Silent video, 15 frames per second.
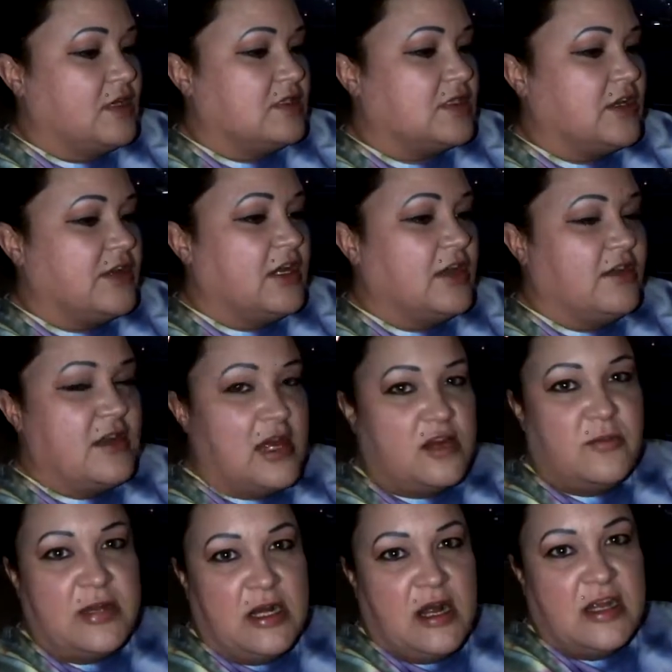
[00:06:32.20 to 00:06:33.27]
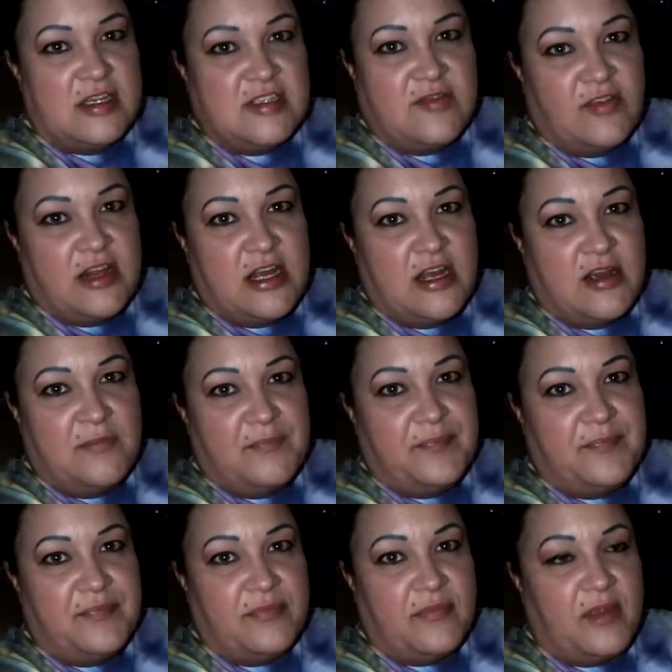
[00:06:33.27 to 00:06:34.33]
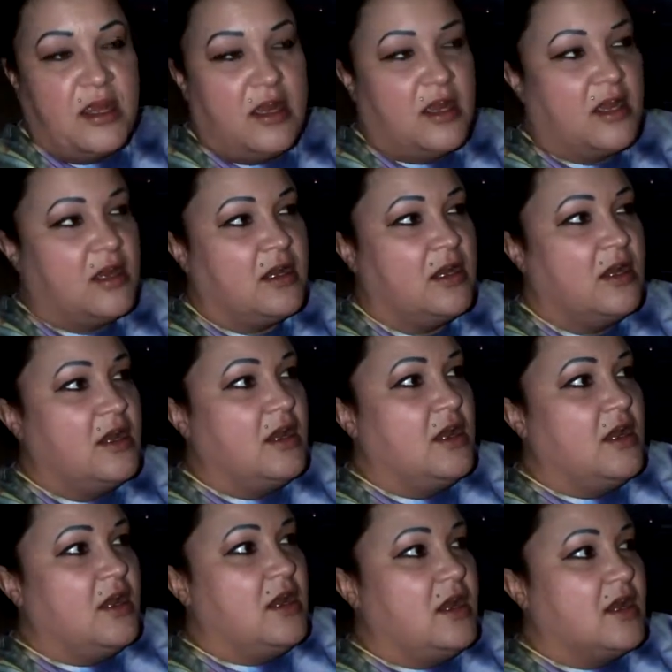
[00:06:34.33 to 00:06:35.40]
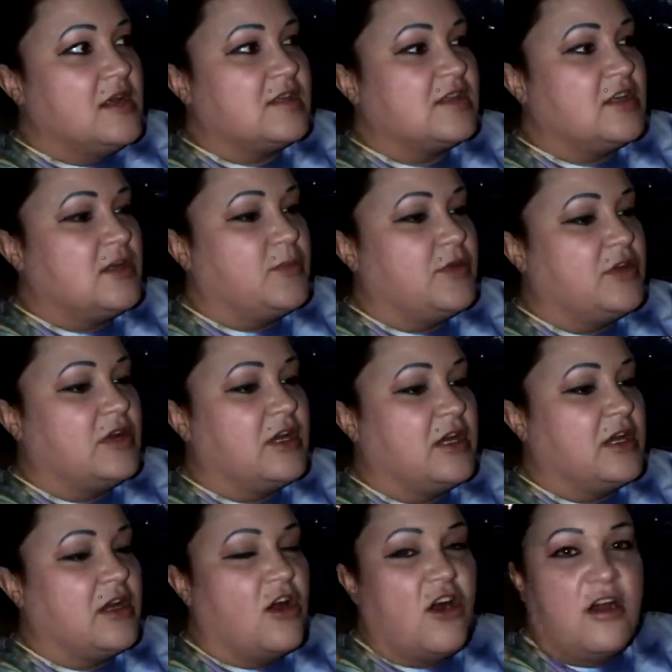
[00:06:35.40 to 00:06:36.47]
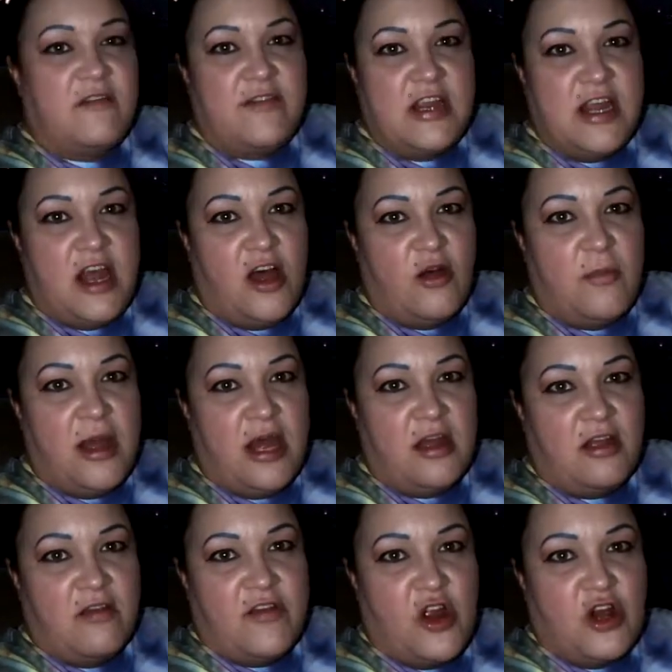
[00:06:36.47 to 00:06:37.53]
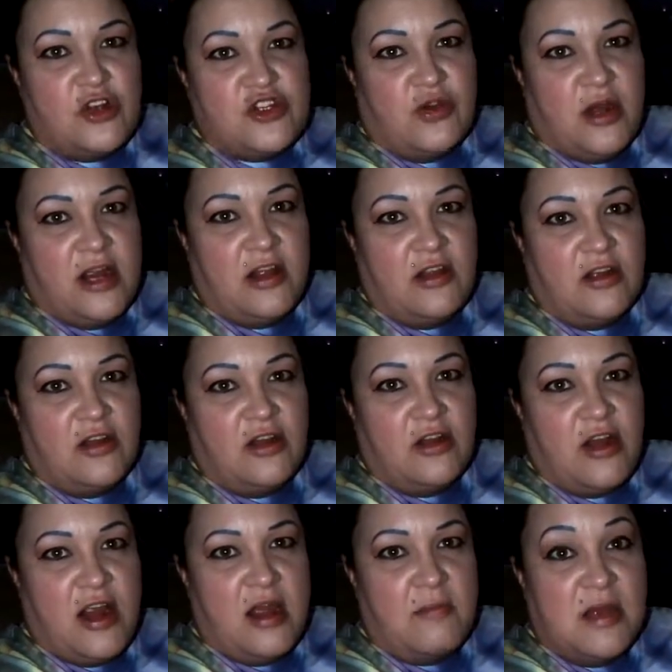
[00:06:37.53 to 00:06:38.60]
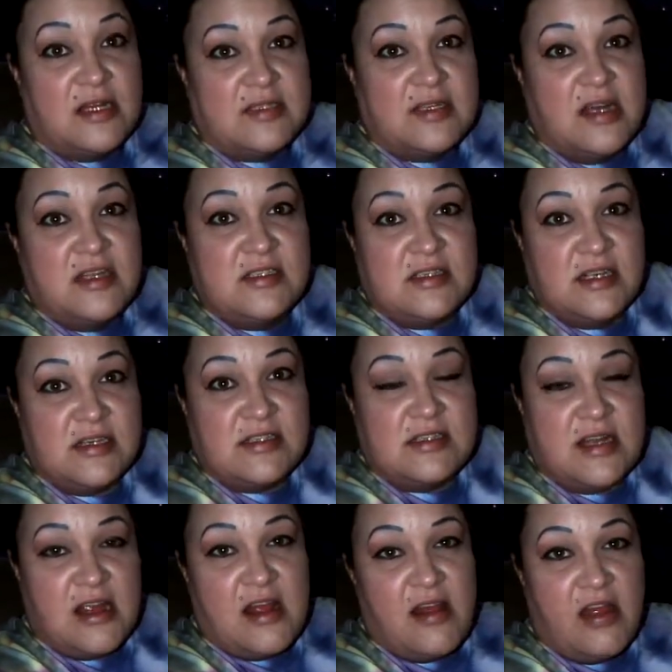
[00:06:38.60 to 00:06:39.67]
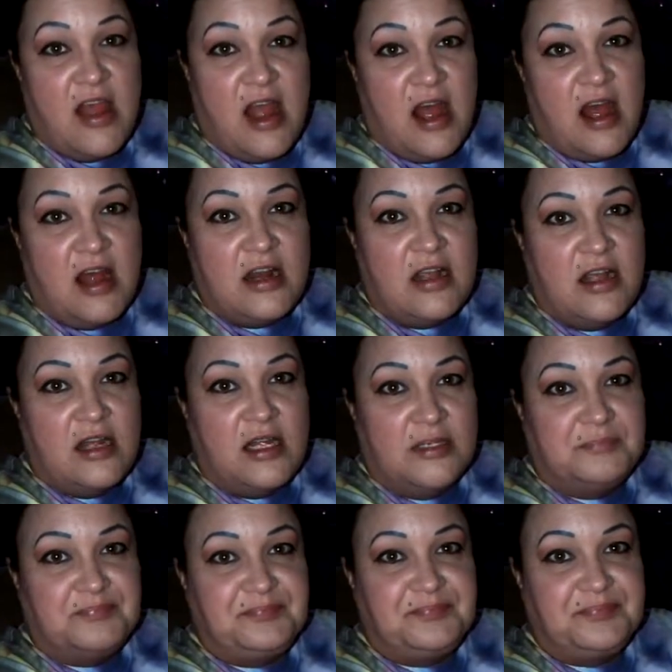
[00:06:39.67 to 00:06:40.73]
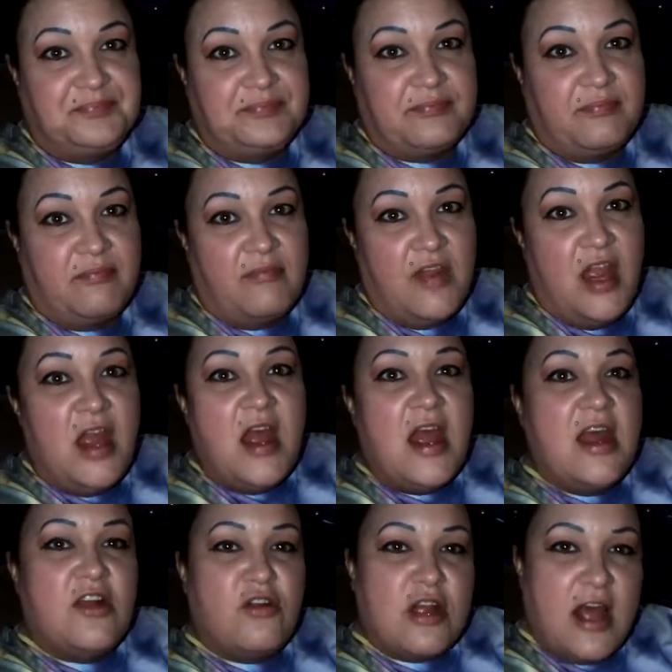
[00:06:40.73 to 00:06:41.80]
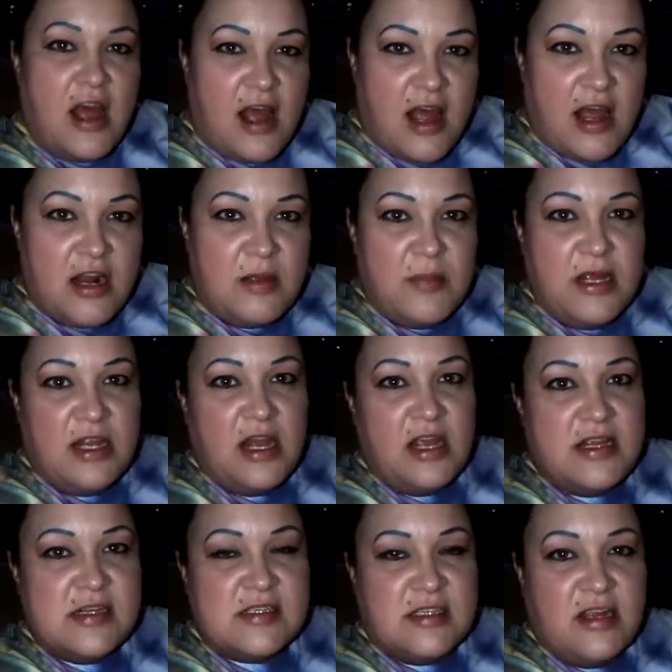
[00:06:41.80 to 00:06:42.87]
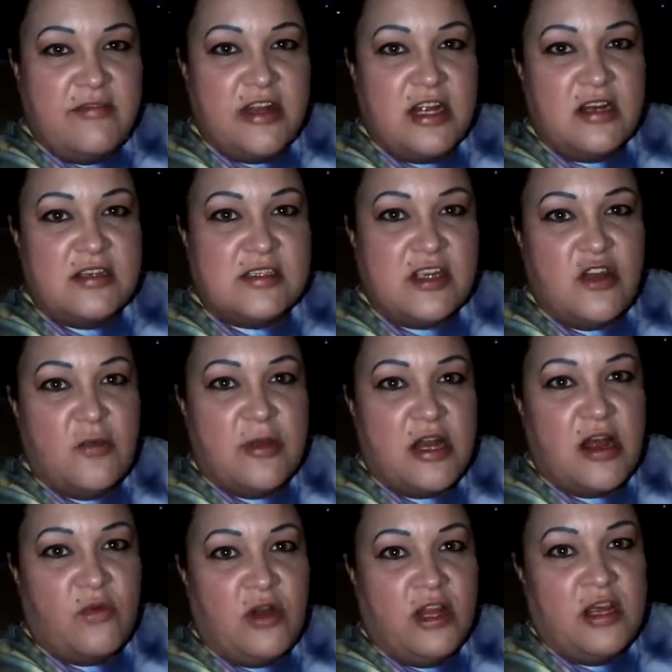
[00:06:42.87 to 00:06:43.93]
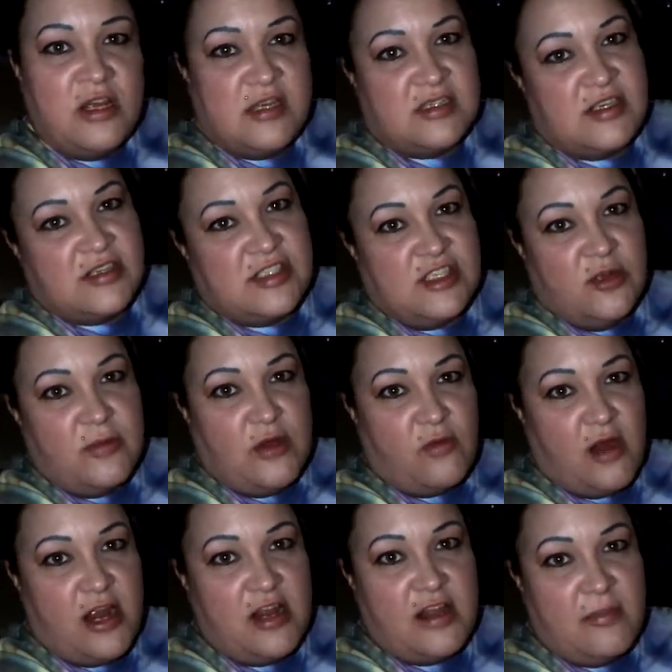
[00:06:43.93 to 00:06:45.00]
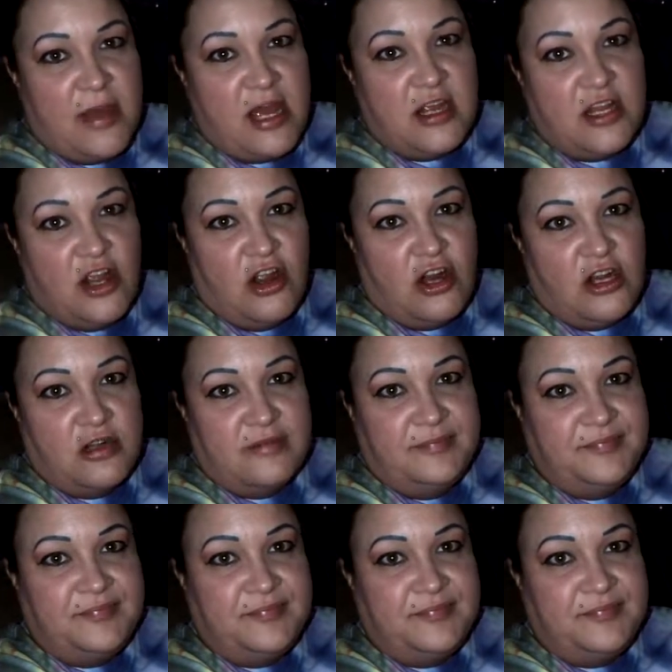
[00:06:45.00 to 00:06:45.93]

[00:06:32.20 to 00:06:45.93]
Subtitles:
So that'll be nice for them. And he's going to put an RV out back of our trailer, and my son's going to stay in that. It'll kind of be like he's living on his own, but not really, because he'll still be right in the backyard.